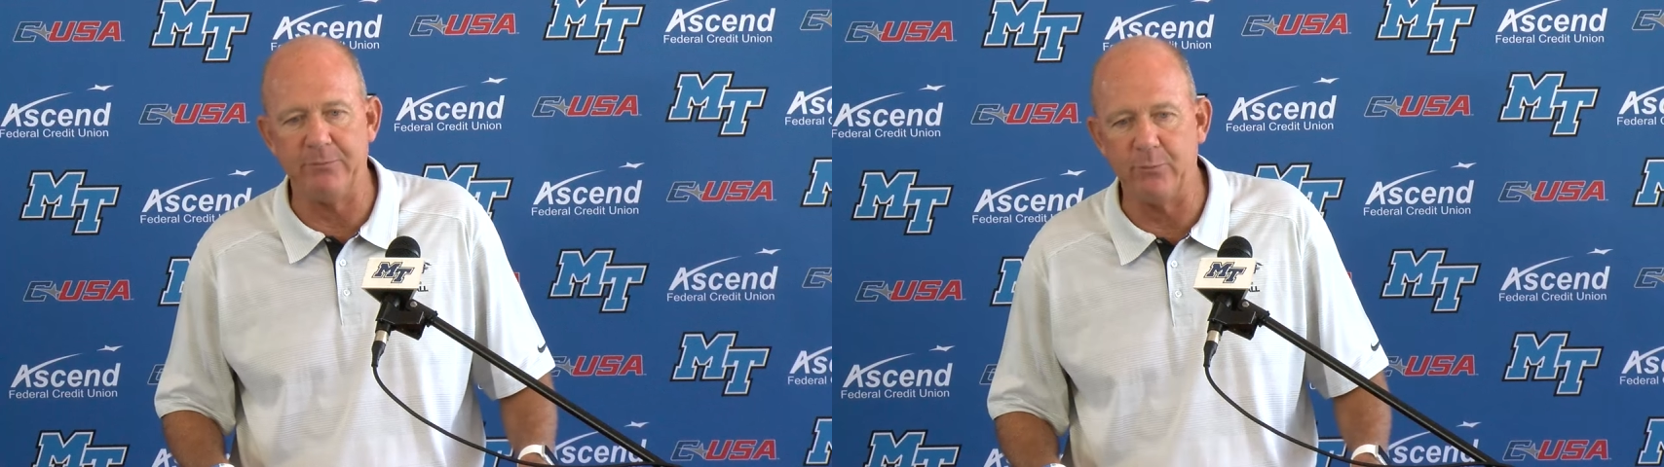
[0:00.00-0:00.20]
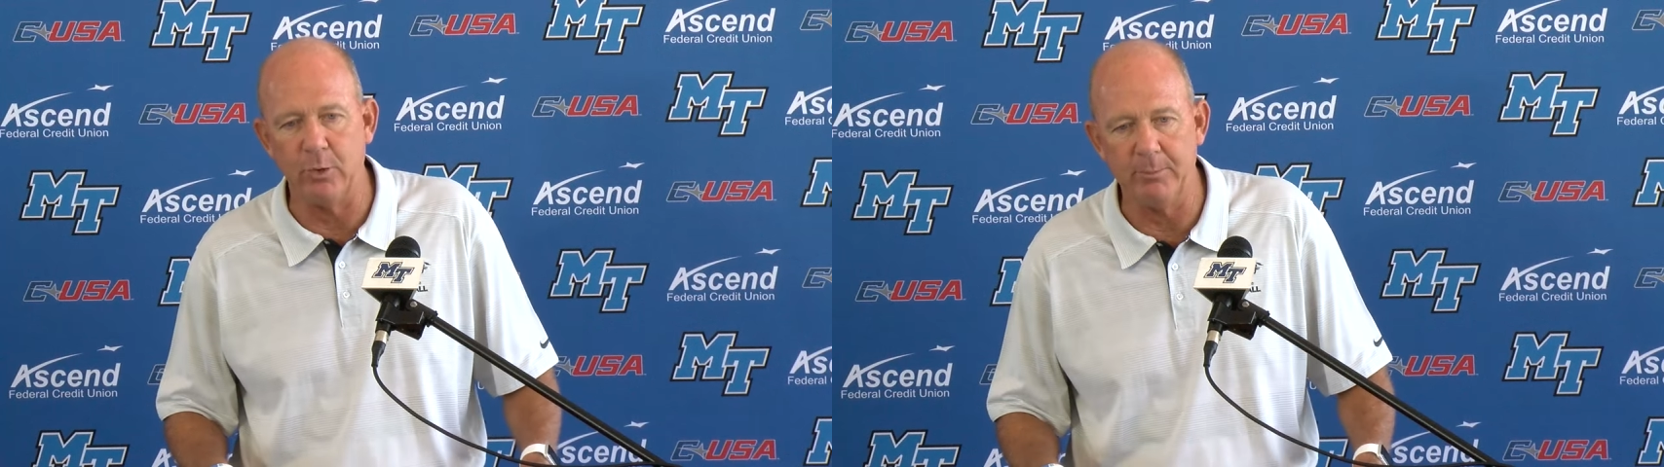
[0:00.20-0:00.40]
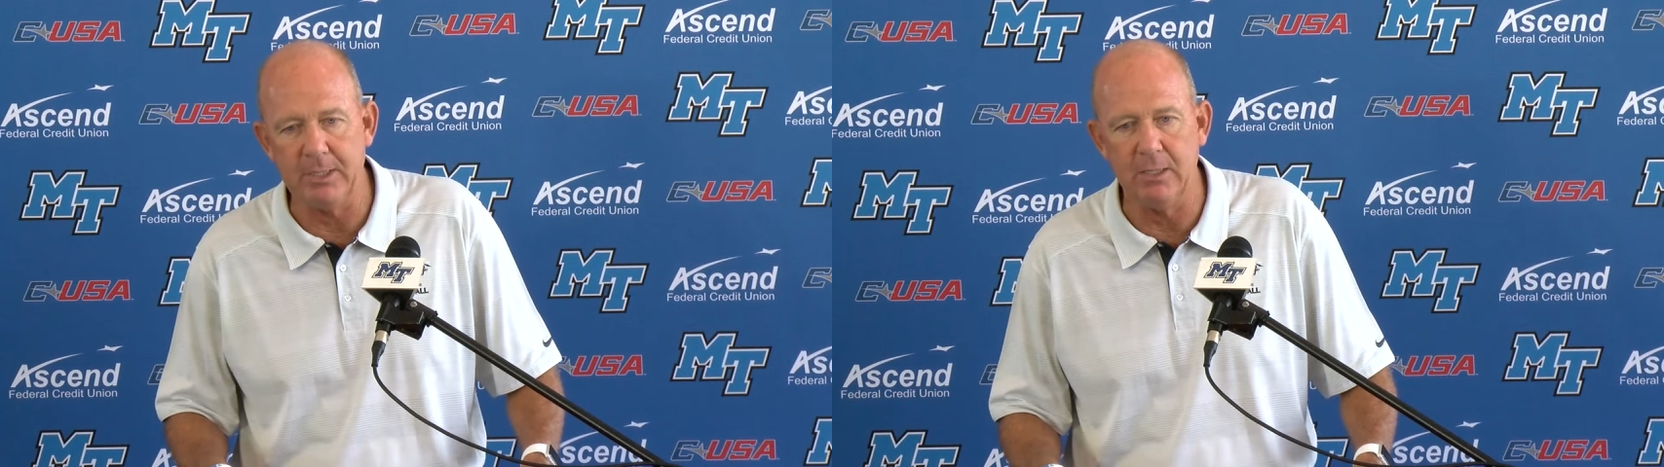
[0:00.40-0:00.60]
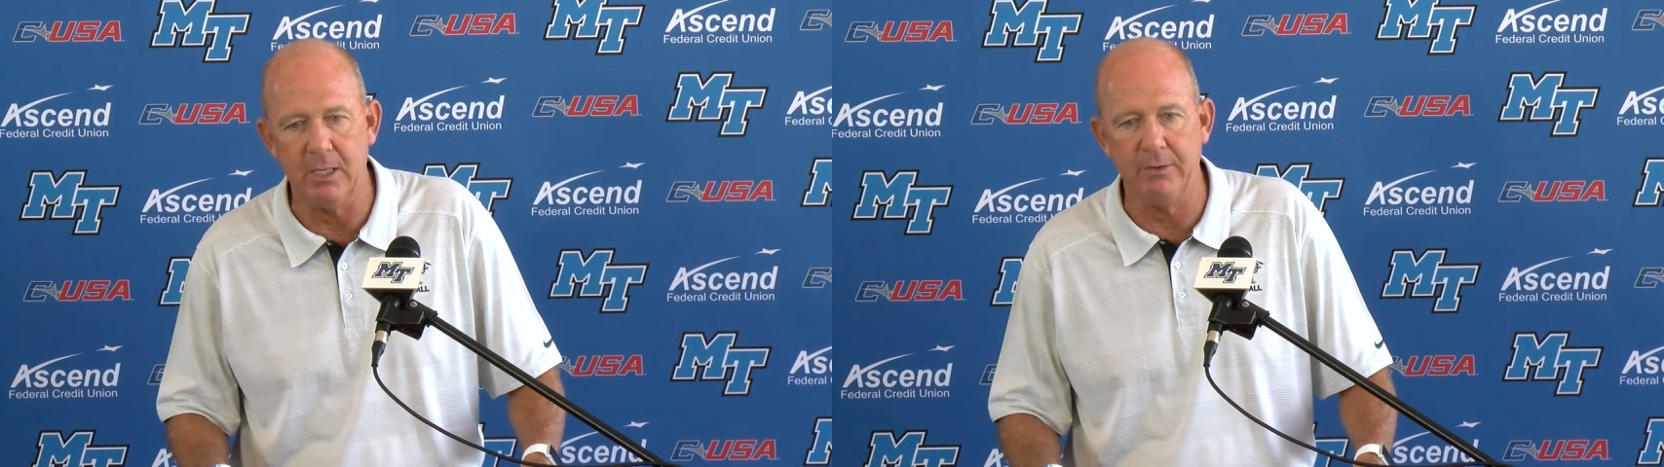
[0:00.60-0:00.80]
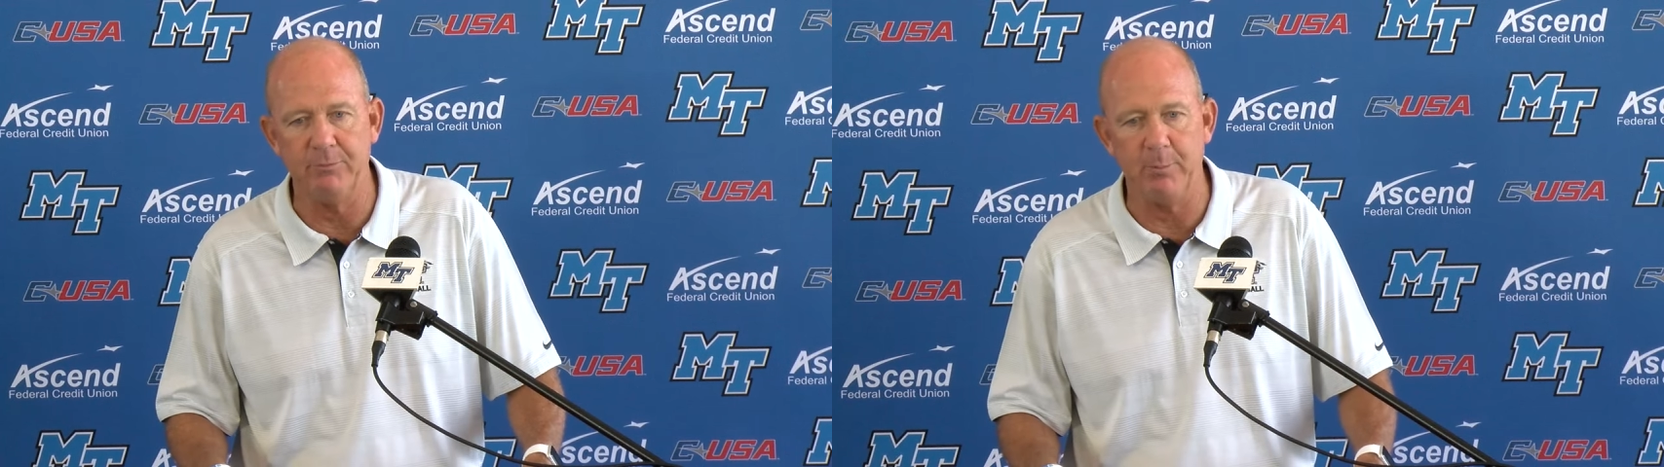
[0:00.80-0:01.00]
for him, he
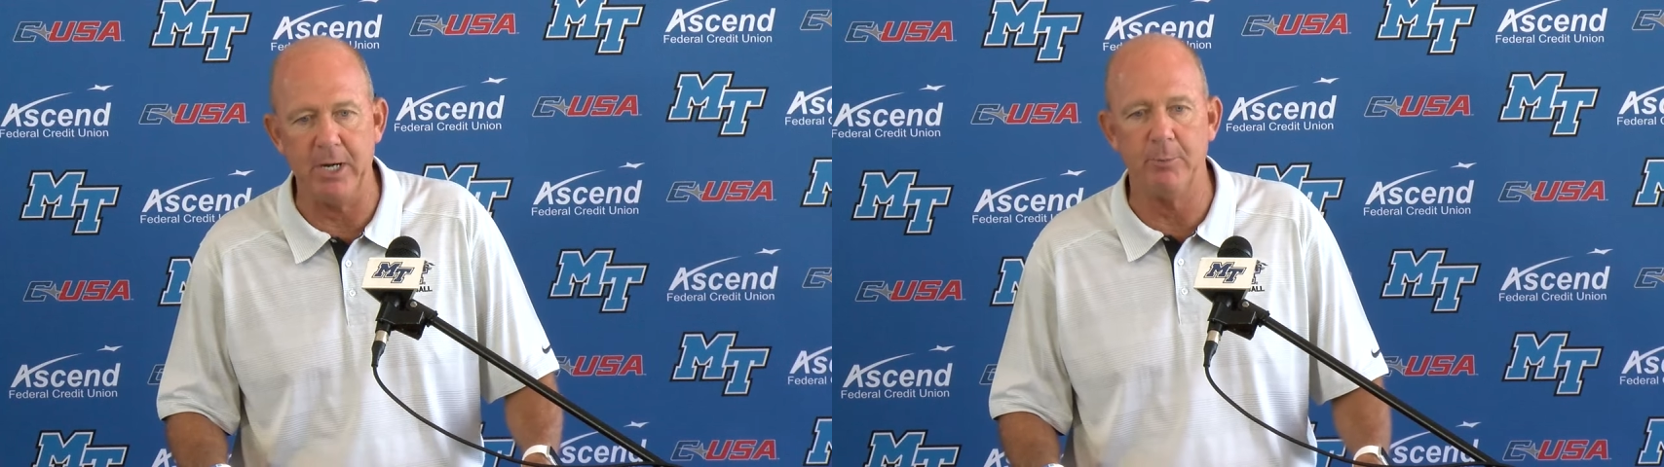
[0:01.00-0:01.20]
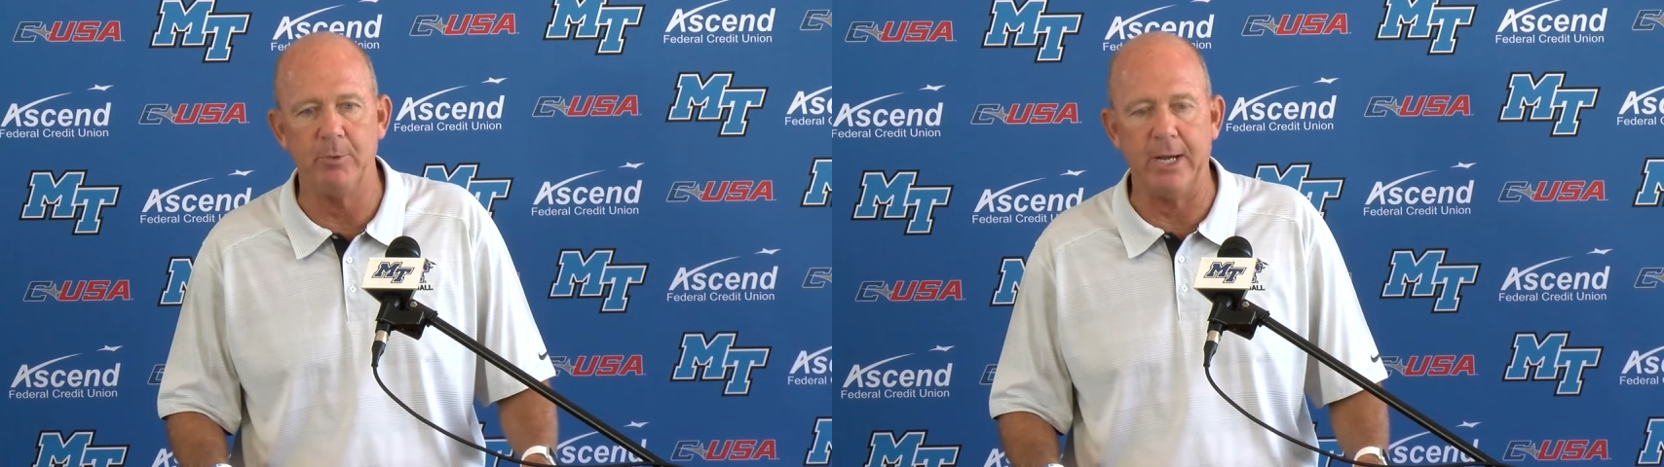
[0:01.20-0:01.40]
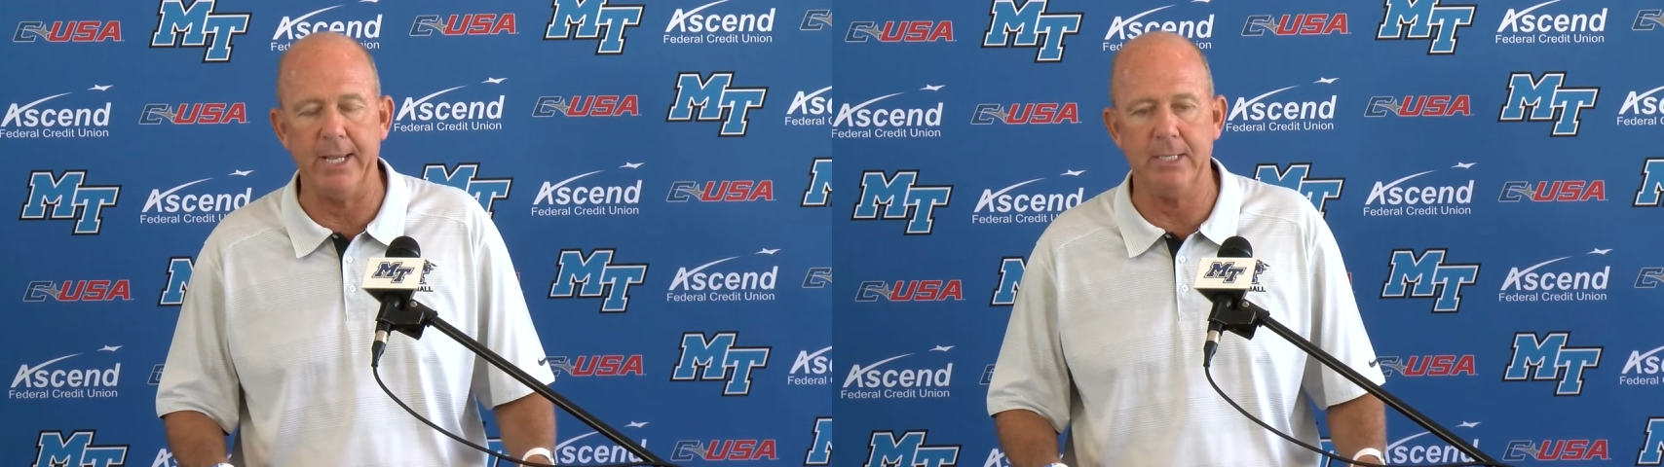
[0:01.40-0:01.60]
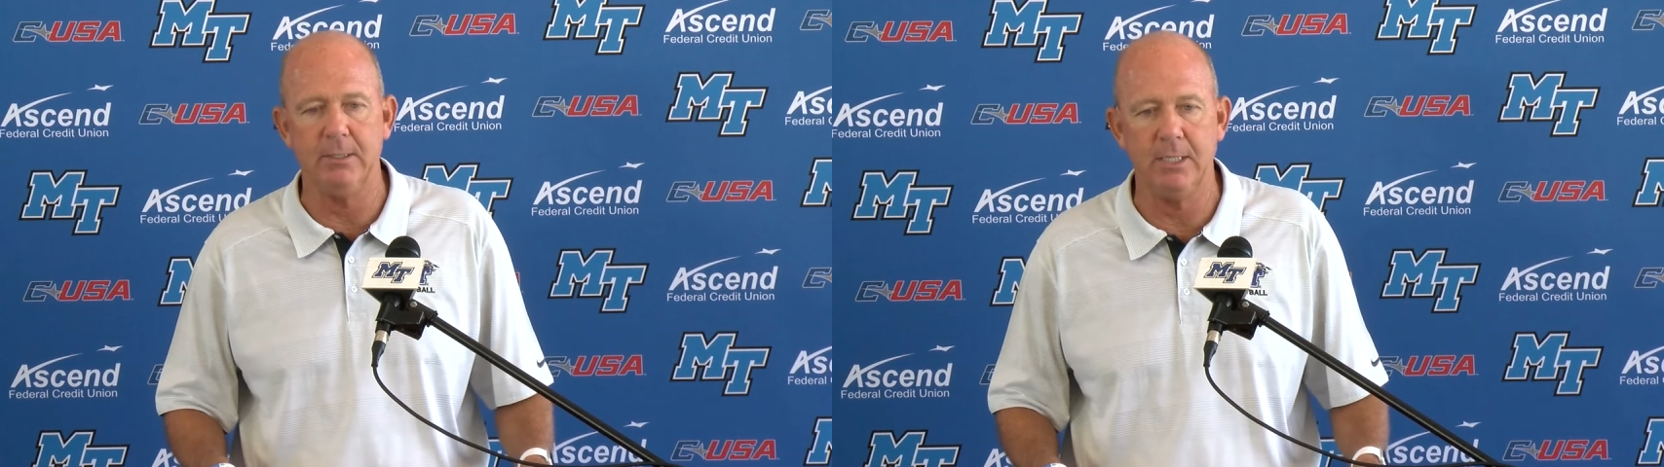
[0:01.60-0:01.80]
loved Bear Bryant.